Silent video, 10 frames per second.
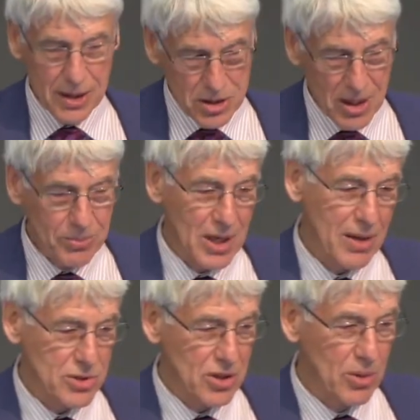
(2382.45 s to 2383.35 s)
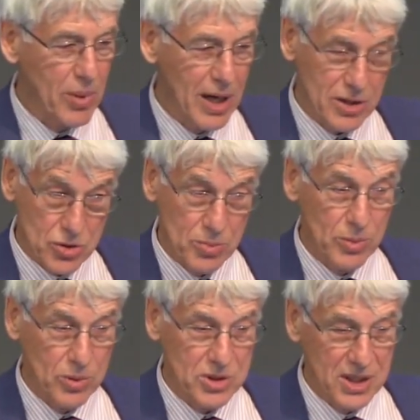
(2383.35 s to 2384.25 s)
And sometimes there are biased
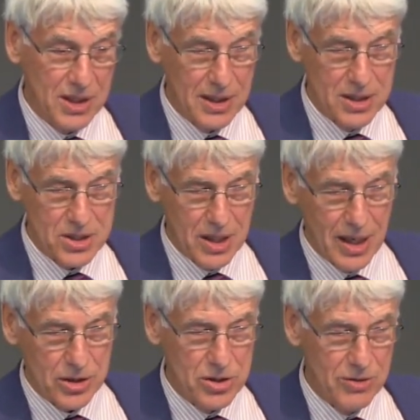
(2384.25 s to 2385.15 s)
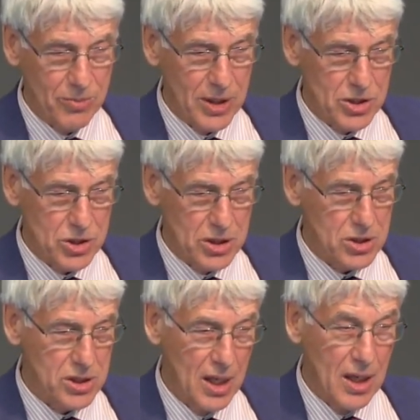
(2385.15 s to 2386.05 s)
reporting and selection of
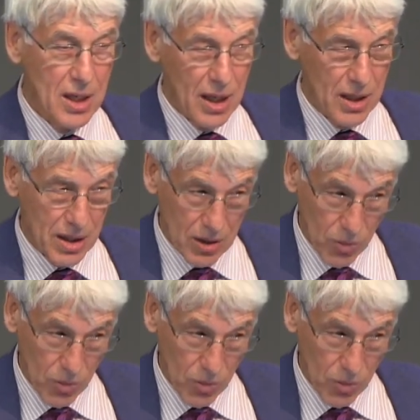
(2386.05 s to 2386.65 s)
patients. And